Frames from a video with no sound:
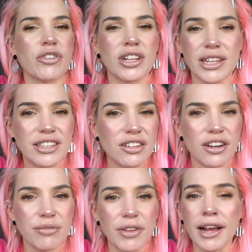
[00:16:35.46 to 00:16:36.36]

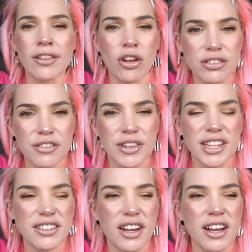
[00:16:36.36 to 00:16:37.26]
glitter, like, lots of
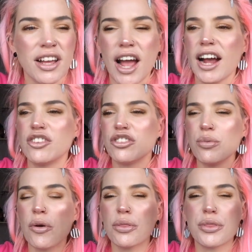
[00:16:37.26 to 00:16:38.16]
glitter. I
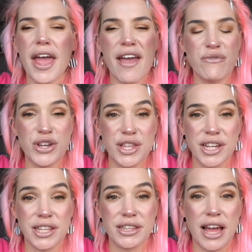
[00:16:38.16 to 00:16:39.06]
just want
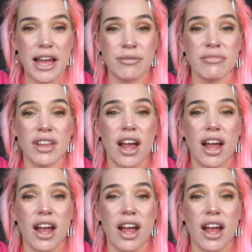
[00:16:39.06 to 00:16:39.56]
everything in there.